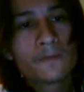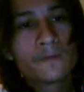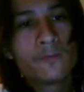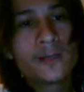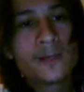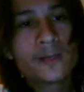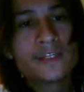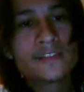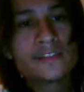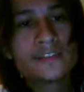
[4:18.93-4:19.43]
To
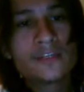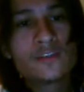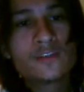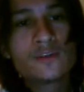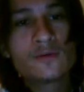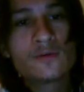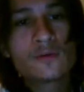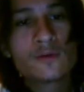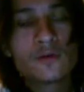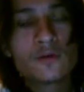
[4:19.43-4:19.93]
what extent
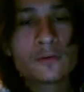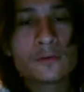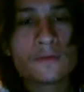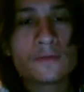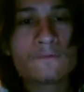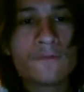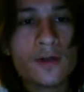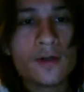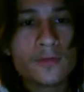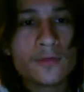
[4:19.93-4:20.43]
do you agree
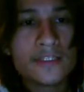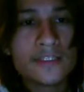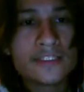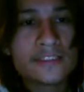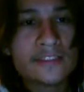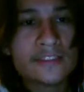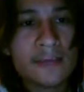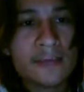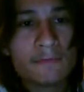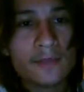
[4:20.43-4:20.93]
with the following
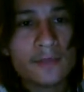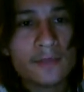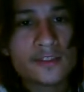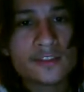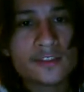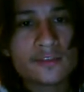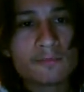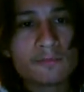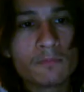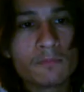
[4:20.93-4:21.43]

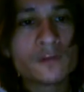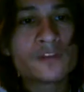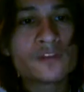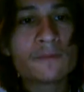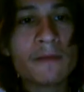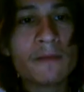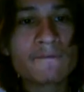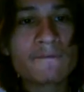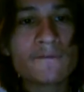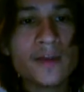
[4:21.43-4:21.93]
statements? Most
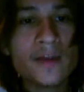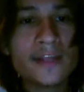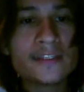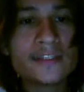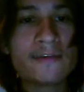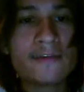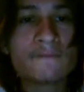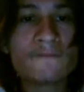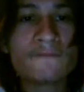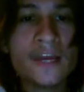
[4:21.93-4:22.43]
of my
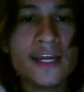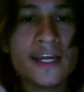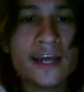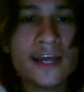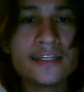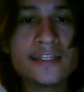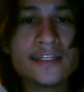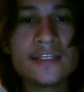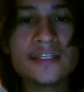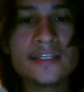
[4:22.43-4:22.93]
friends have fake
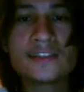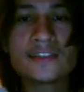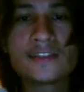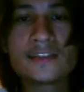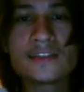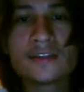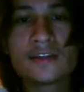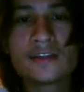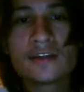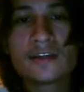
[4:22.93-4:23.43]

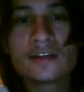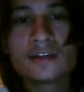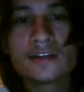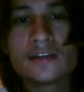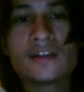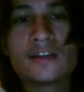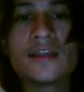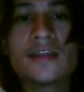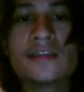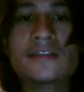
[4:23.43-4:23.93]
IDs.
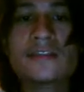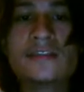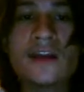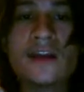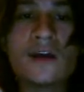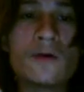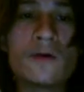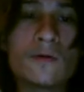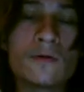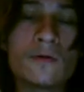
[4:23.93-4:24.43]
They
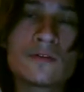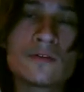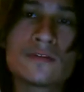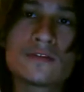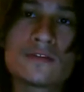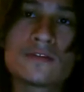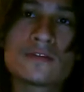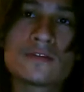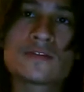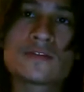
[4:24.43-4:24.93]
don't.
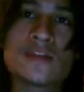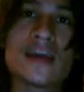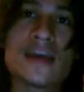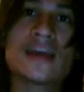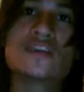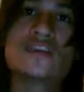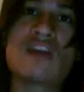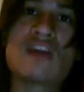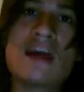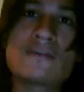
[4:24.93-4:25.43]
I
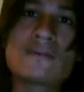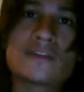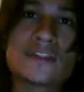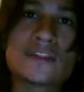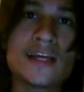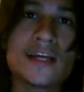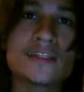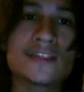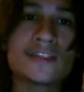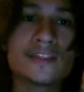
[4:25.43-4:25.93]
got driver's
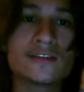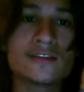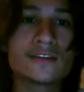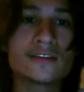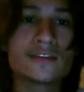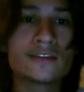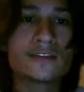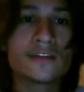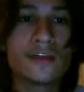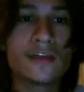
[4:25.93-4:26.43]
licenses.
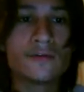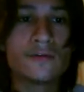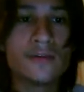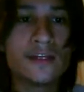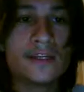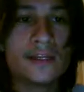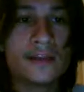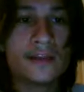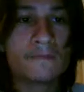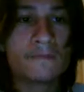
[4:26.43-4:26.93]
They don't
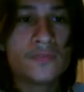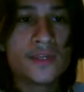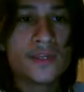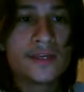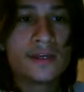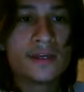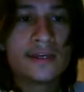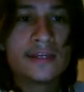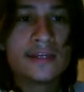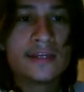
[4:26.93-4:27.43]
need it.
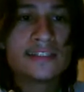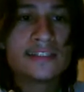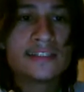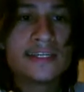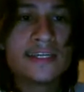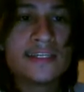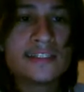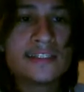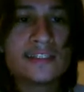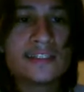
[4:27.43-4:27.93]
It's
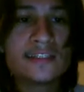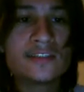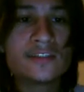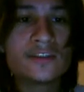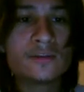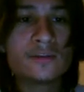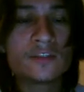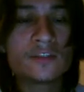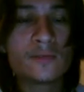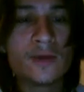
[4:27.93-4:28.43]
easy to
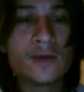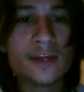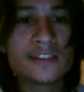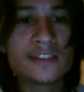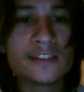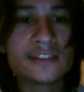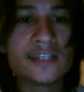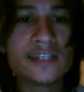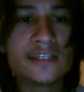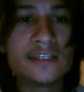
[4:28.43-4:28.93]
use someone
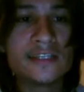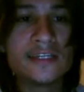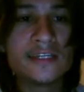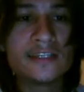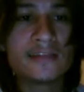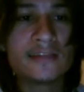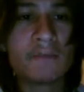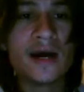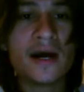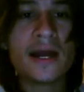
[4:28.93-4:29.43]
else's ID
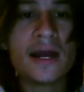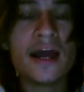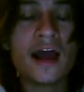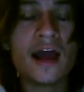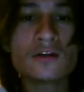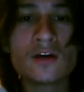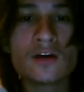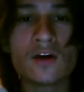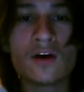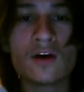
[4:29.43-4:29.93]
to buy
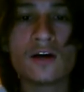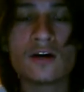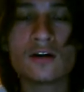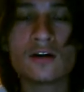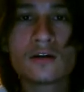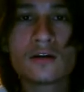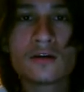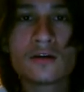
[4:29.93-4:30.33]
alcohol.